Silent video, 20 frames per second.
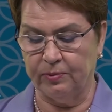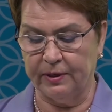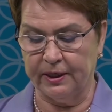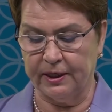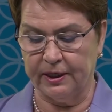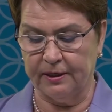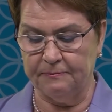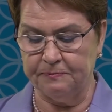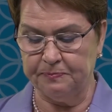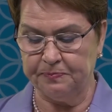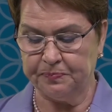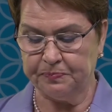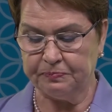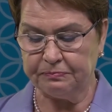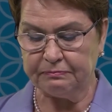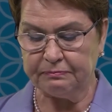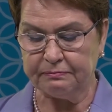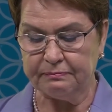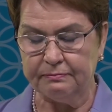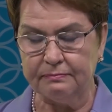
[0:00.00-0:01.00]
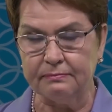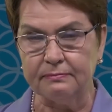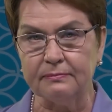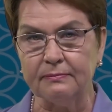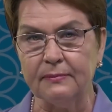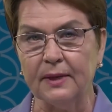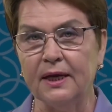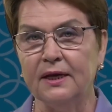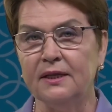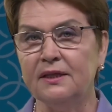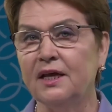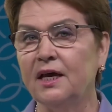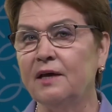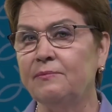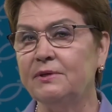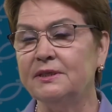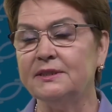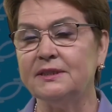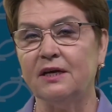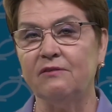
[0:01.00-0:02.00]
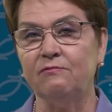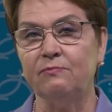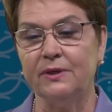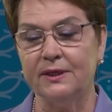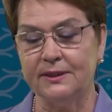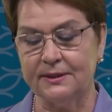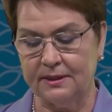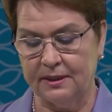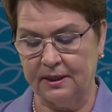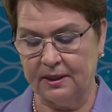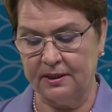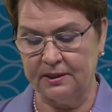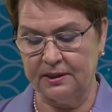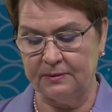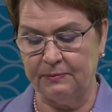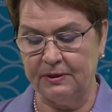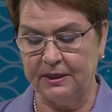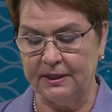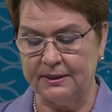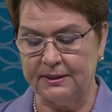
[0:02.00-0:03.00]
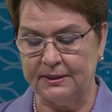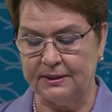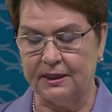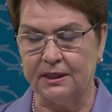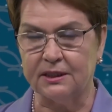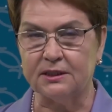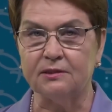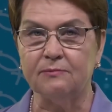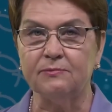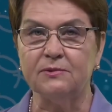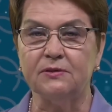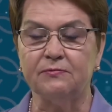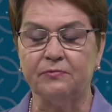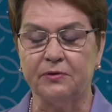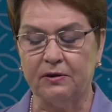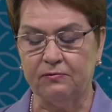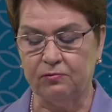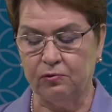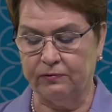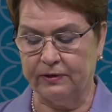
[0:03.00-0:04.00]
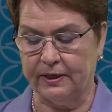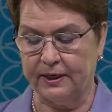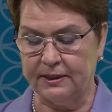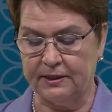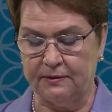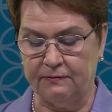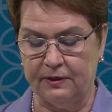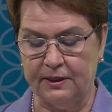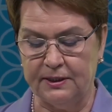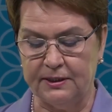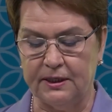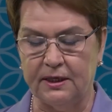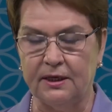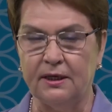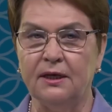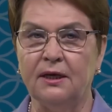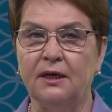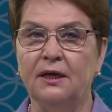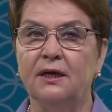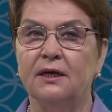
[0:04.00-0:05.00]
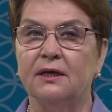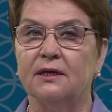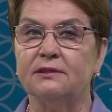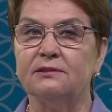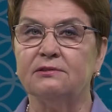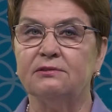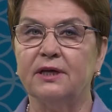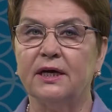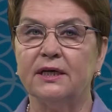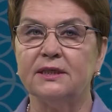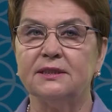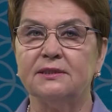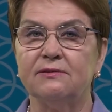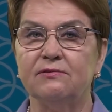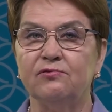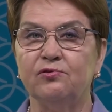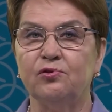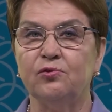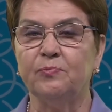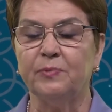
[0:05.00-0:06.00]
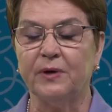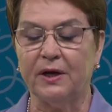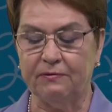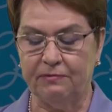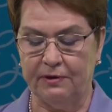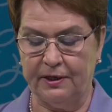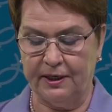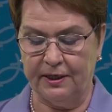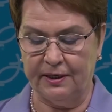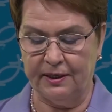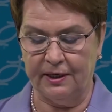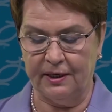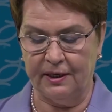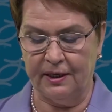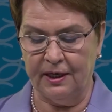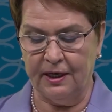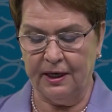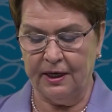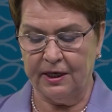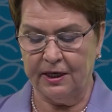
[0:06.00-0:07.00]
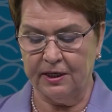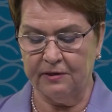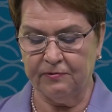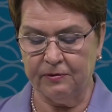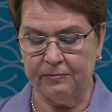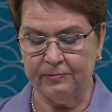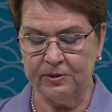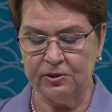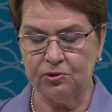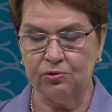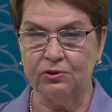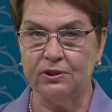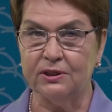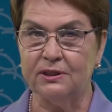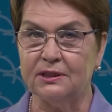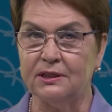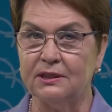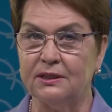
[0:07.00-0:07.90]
a very popular digital platform. Together with the Ministry of Digital Development, of the State Management